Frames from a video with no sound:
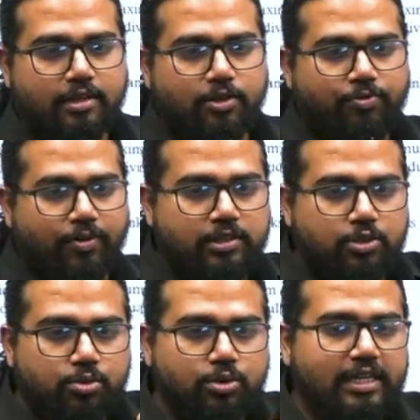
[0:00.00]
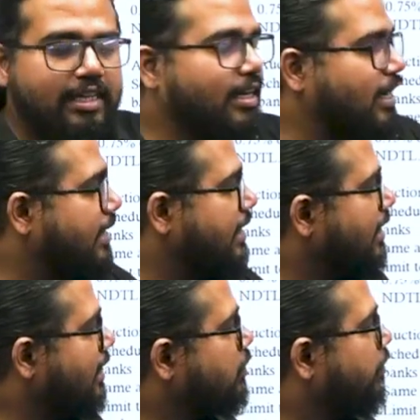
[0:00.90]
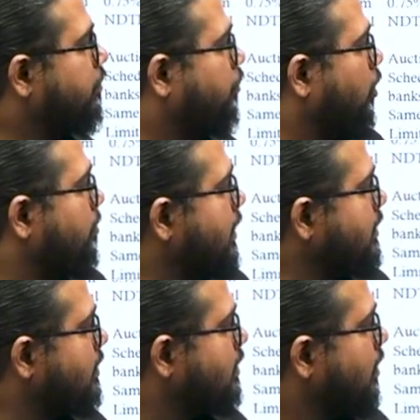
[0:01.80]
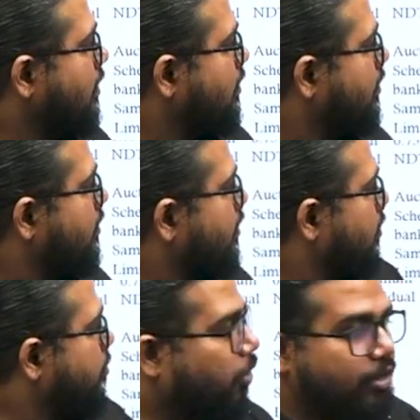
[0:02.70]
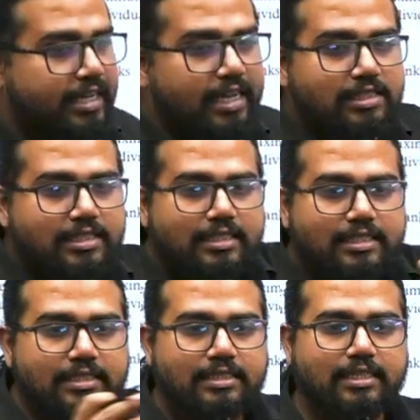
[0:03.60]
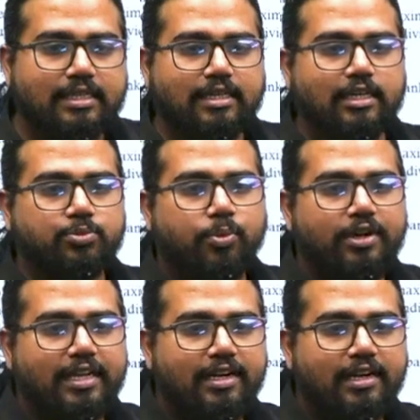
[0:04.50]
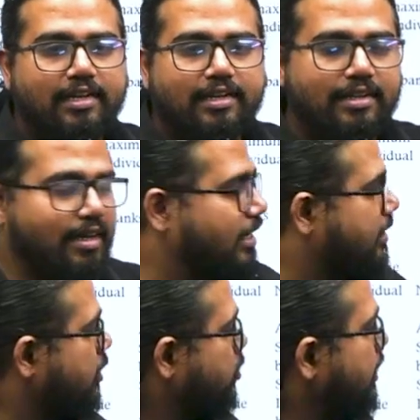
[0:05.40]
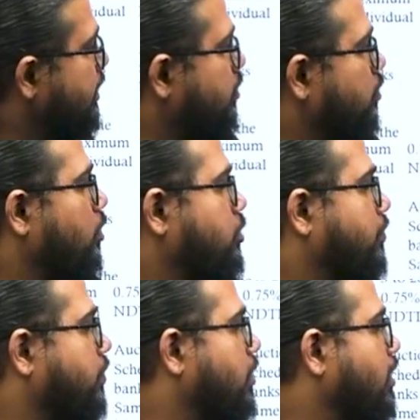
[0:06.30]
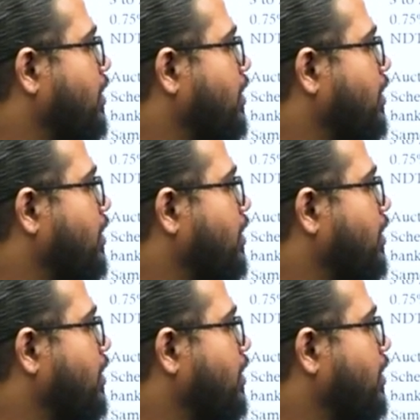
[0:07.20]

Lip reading: If 1 to 3 year lending rates will fall, means bond yields is correspondingly related to it, it would also fall.